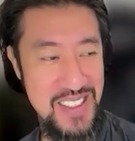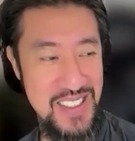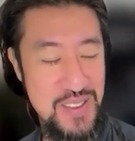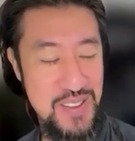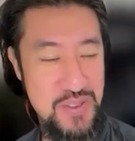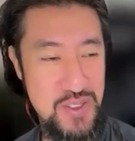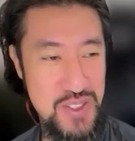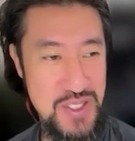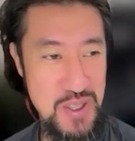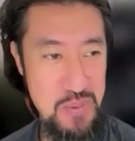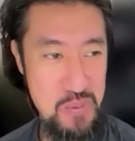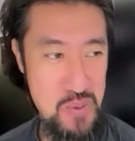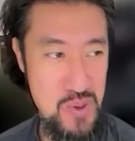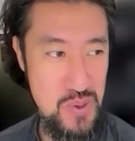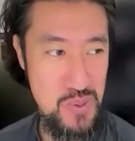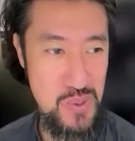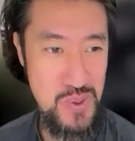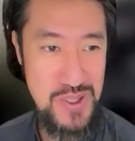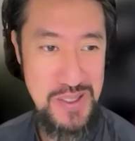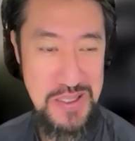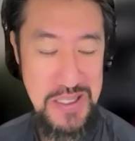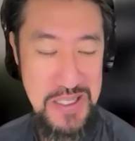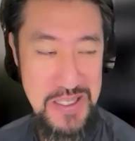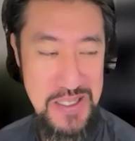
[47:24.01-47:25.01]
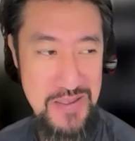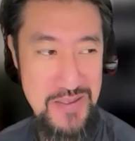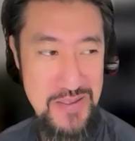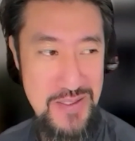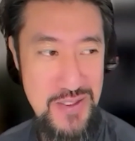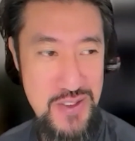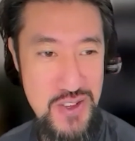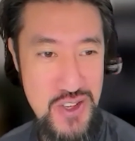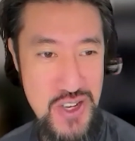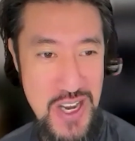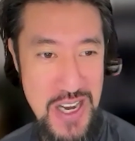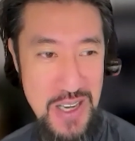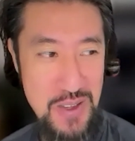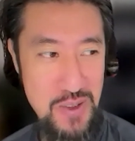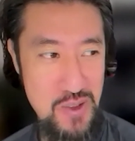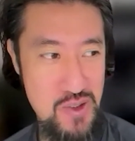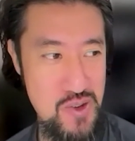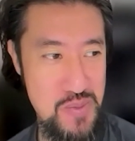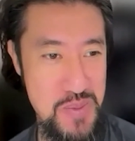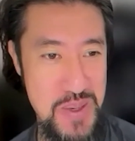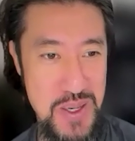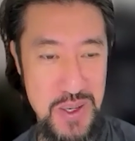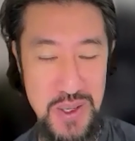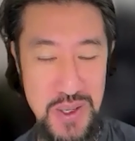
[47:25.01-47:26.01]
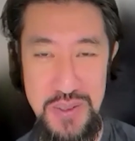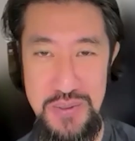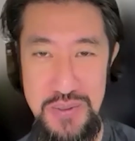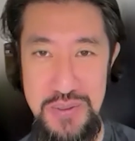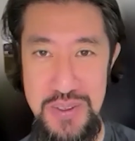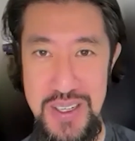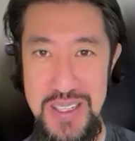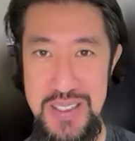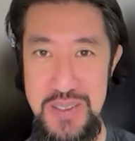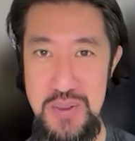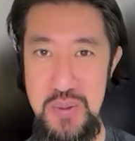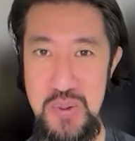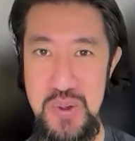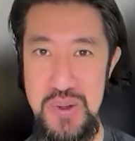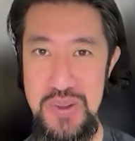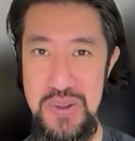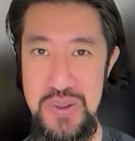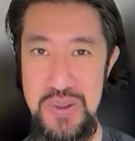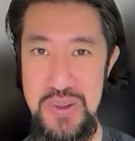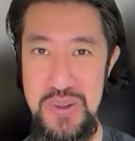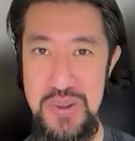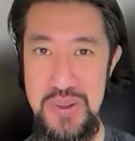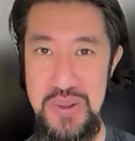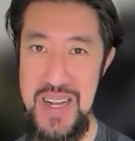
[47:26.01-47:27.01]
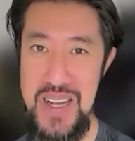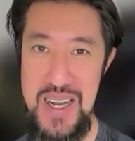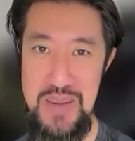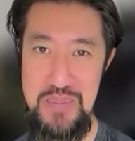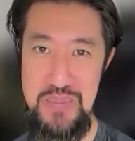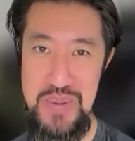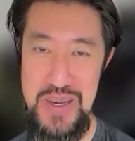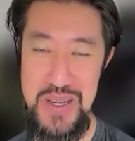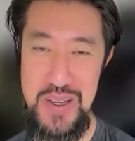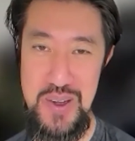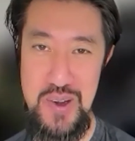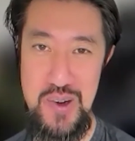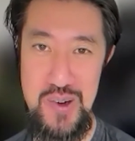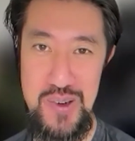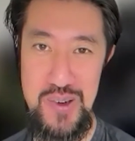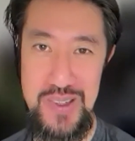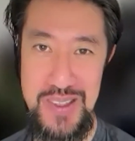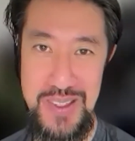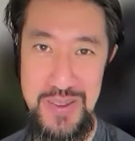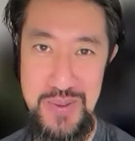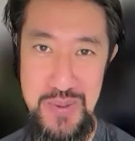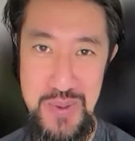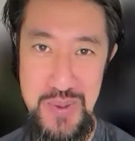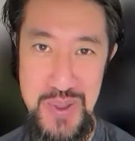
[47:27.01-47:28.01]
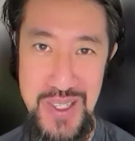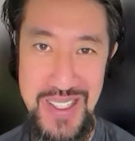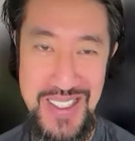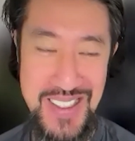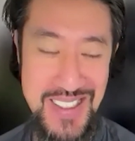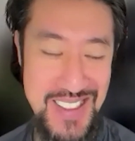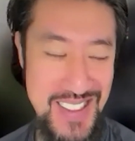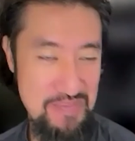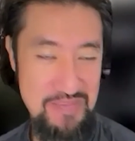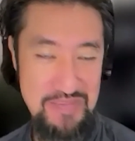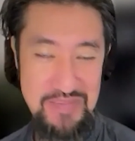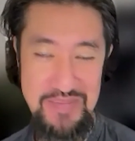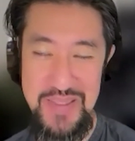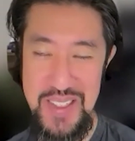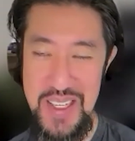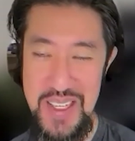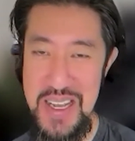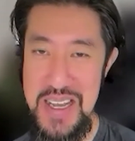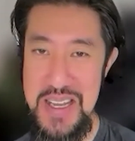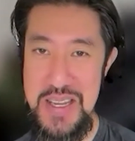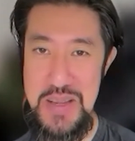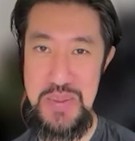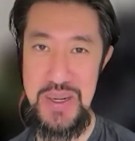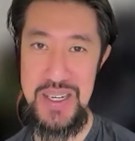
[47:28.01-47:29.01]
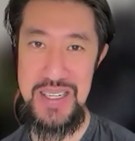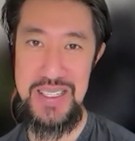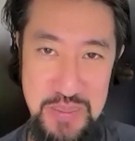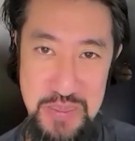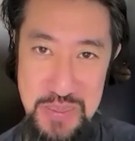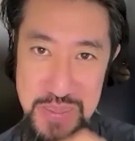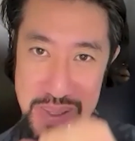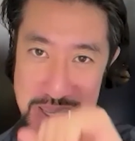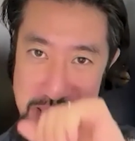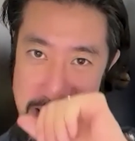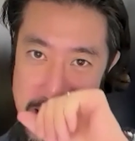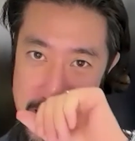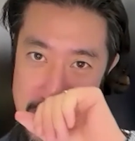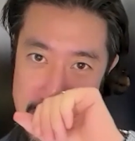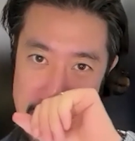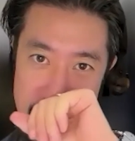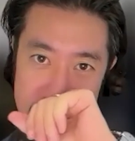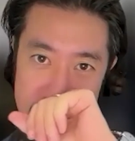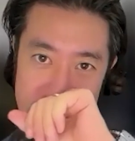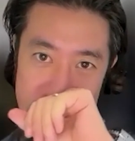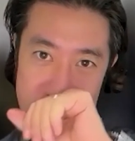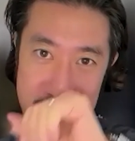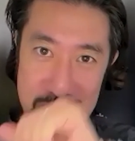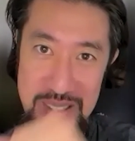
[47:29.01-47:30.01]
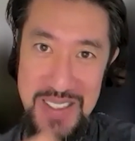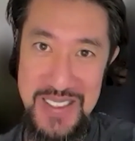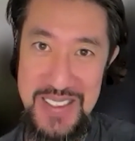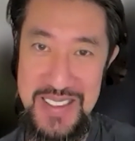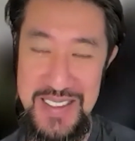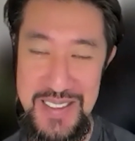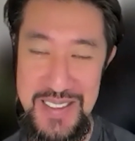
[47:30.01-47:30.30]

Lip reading: If someone were to challenge me or find a worthy challenge, I'm happy to go in the ring to anybody. But yeah, not for right now.